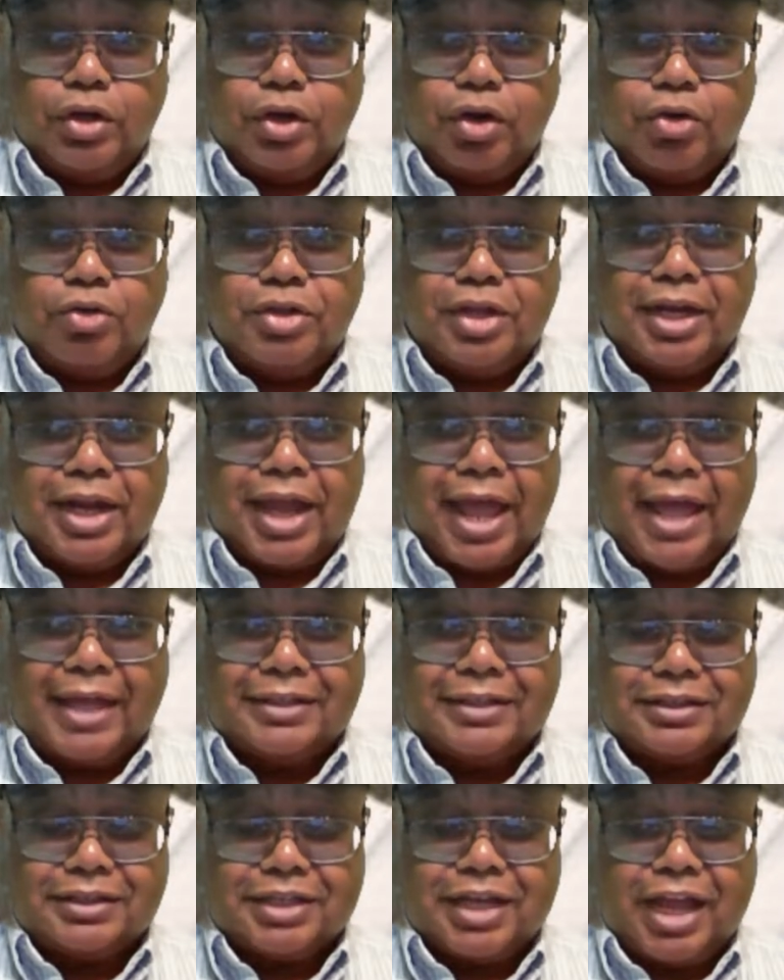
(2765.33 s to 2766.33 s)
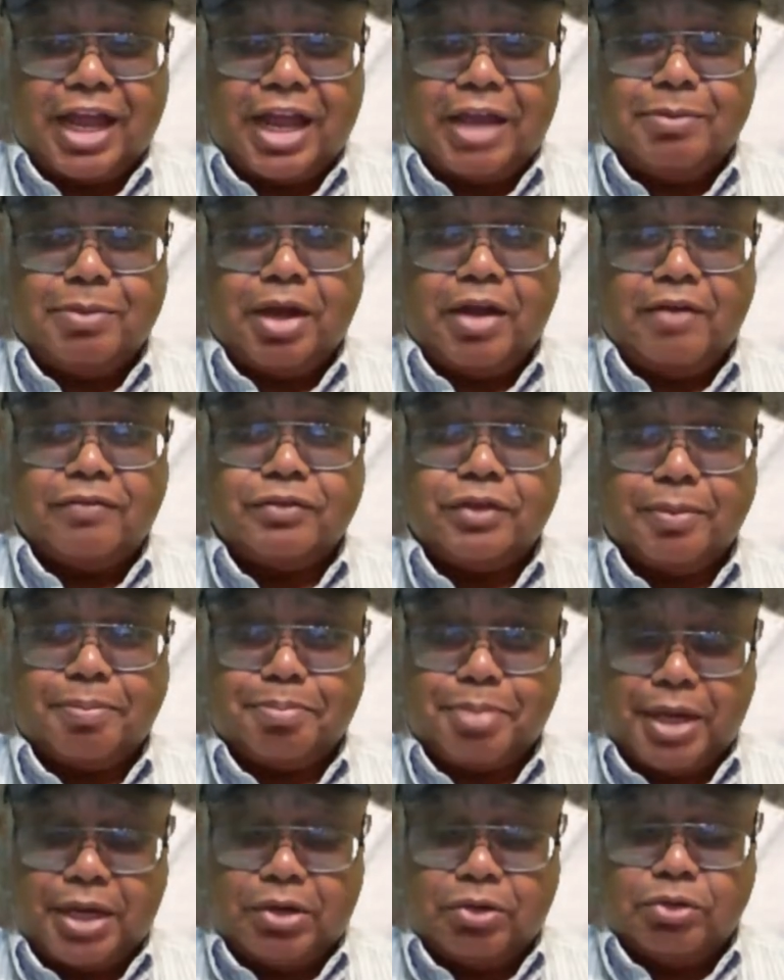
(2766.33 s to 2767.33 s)
warned her the last time
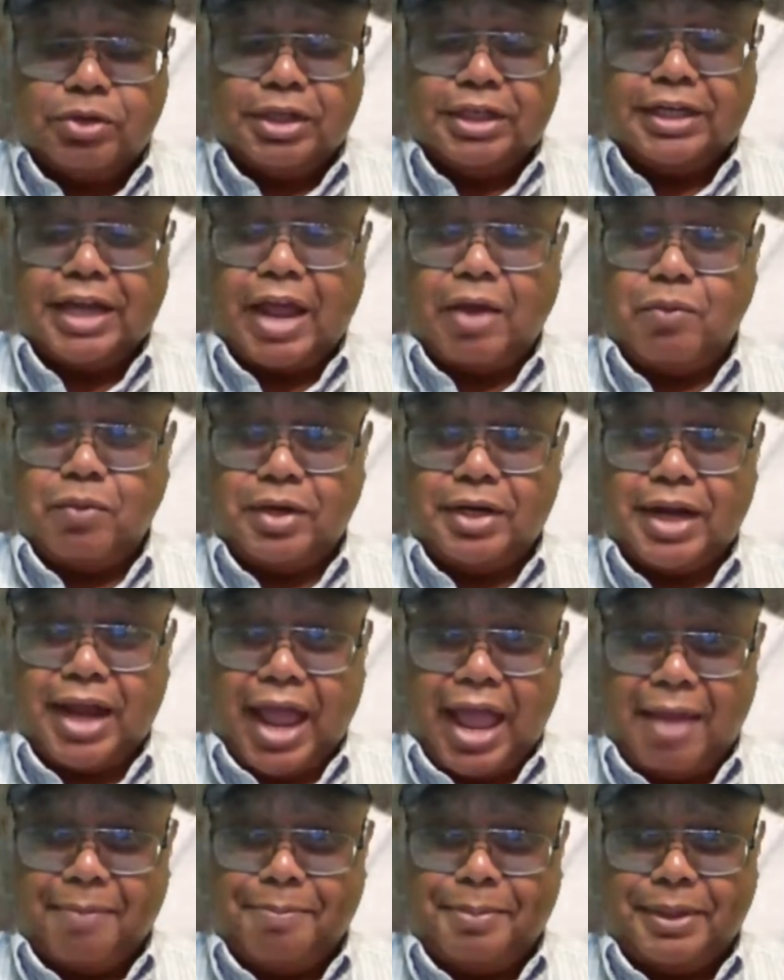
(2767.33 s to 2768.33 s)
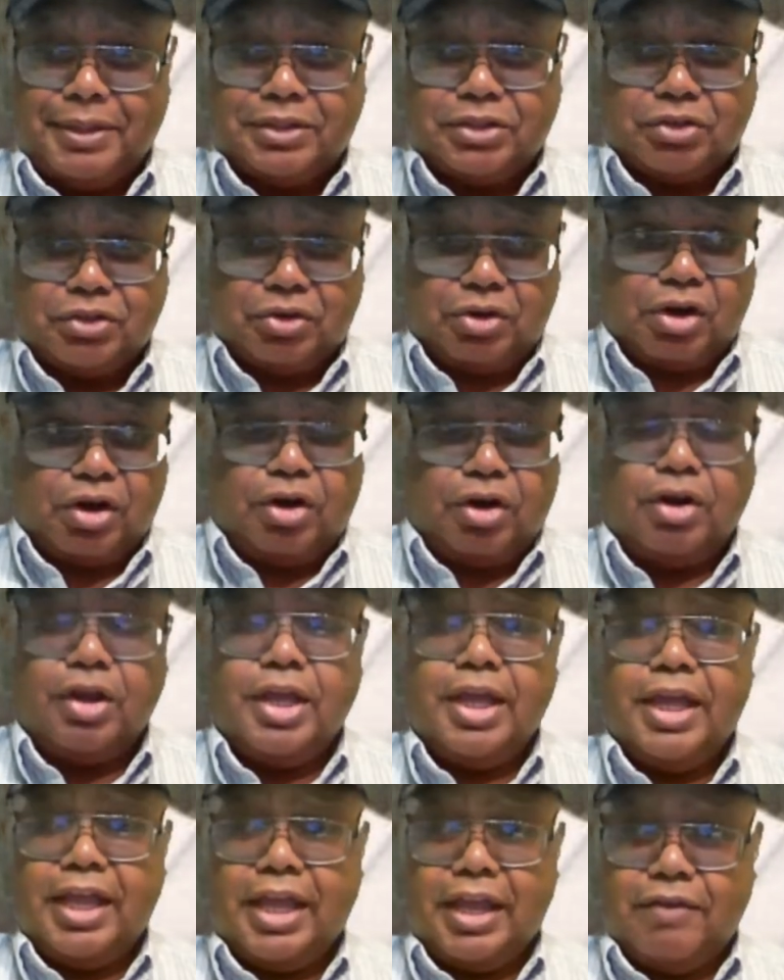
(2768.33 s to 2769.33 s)
of the penalty that would happen to
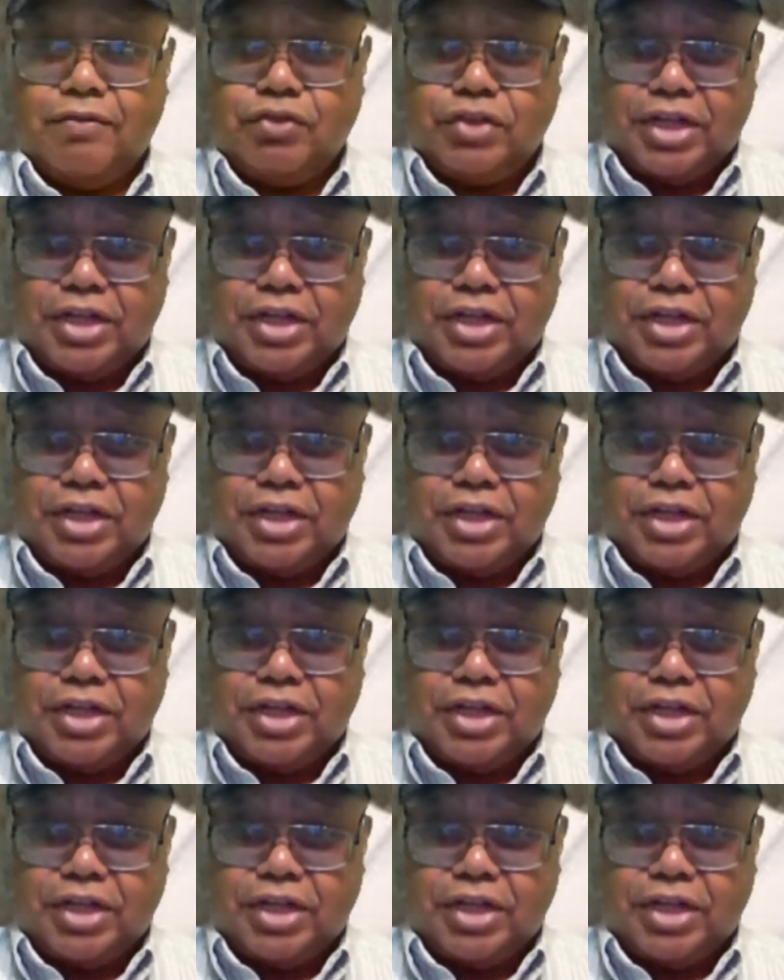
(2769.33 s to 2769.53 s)
her